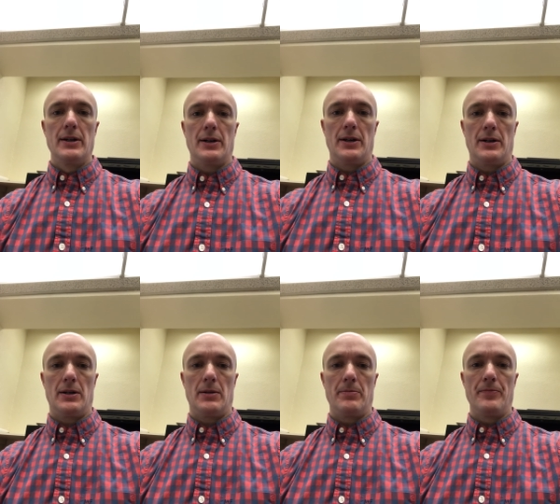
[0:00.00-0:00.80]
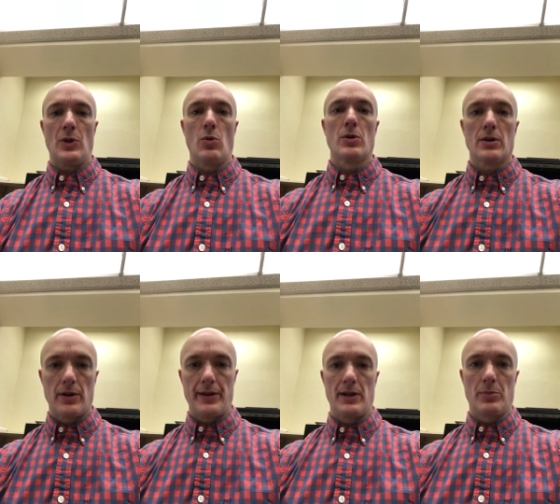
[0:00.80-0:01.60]
Or are
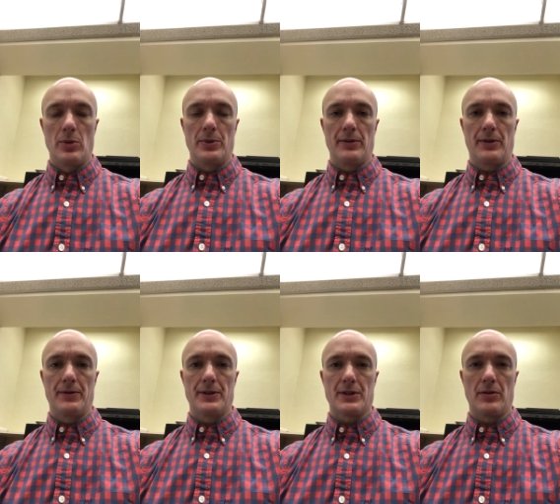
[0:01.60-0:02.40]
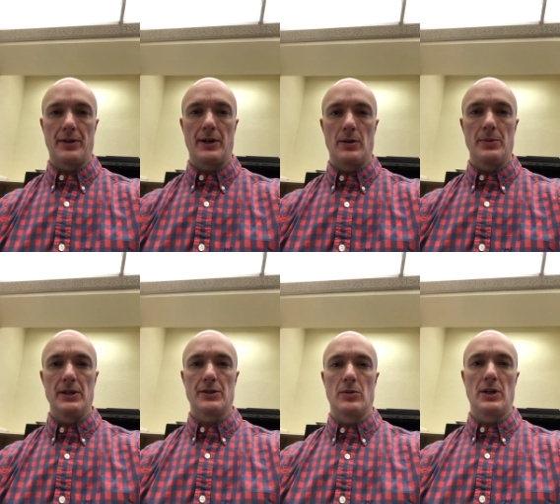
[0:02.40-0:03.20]
they appropriate for physical therapy?
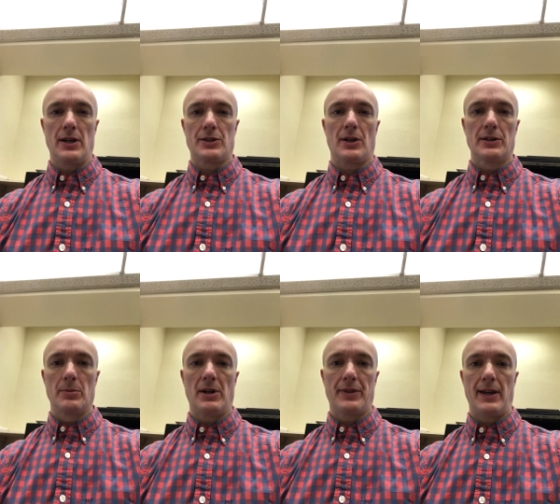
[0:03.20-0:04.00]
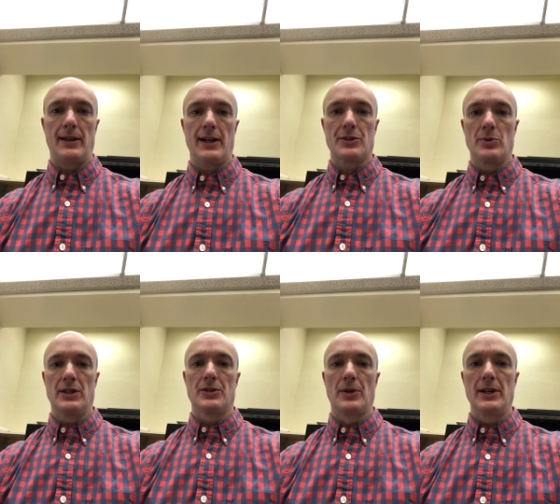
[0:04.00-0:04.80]
So we kind of talked about that last week,
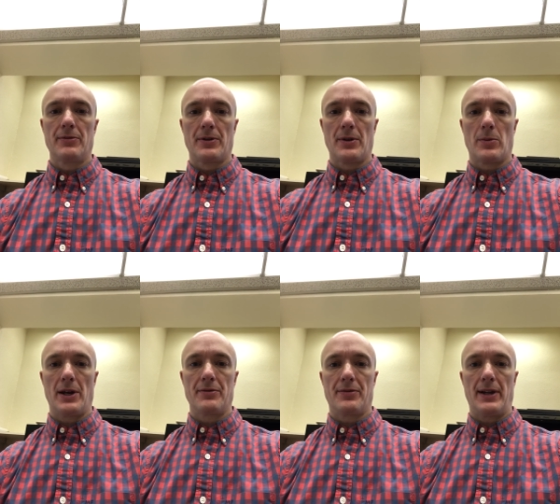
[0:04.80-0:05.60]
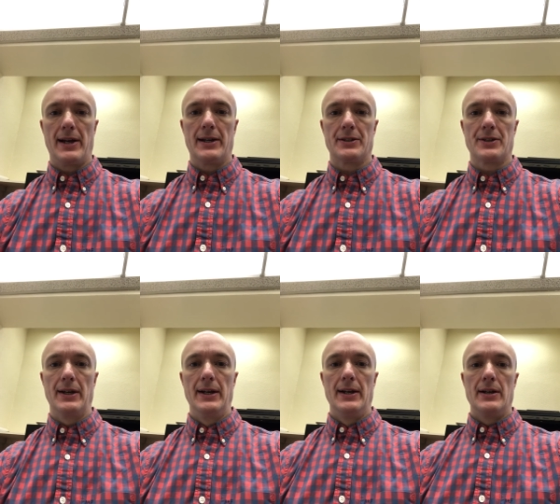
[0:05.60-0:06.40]
screening for the red flags.
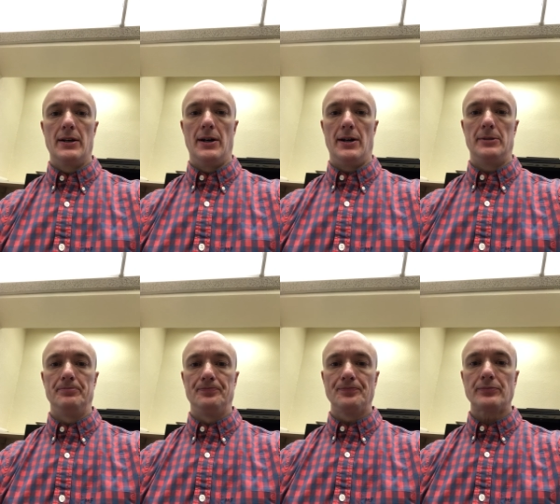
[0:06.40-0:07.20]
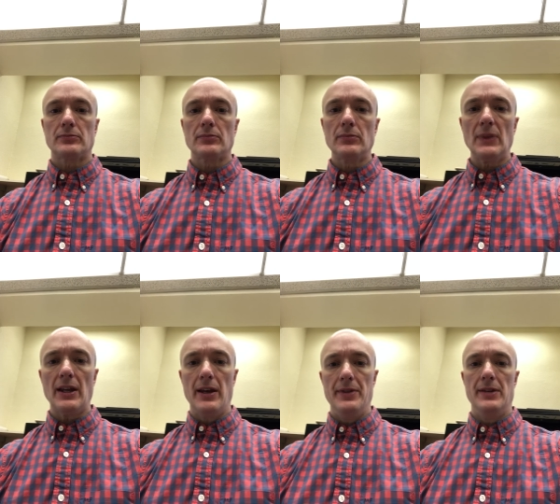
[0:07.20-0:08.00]
And
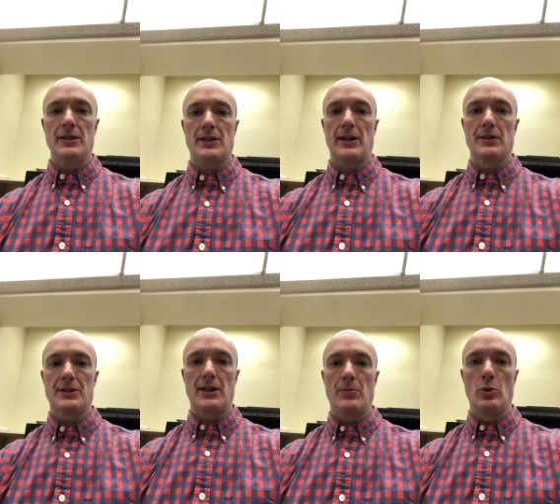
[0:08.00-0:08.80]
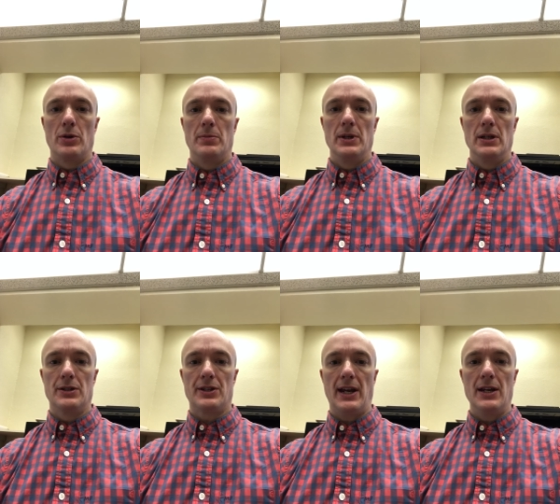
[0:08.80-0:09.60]
then the second step would be
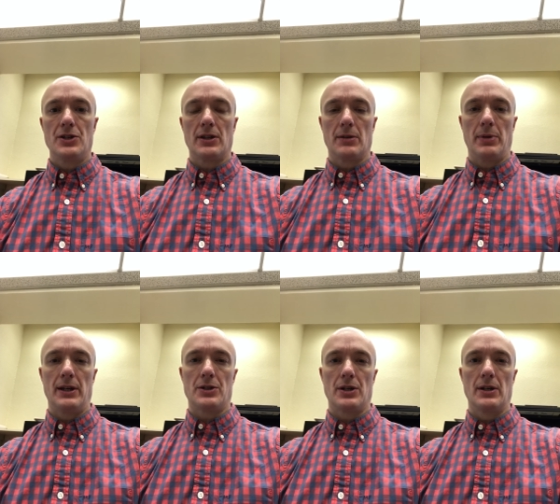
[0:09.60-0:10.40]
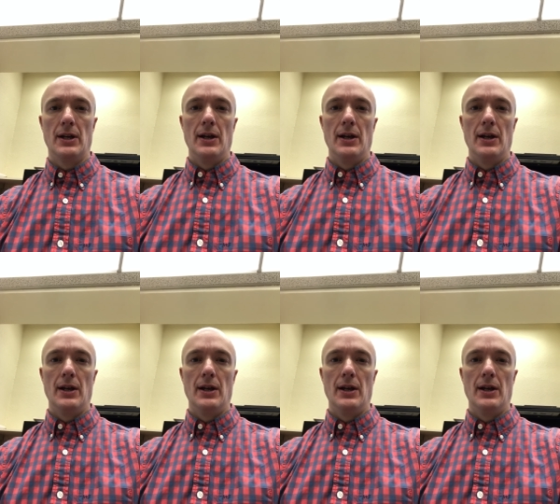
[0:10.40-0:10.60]
staging the patient.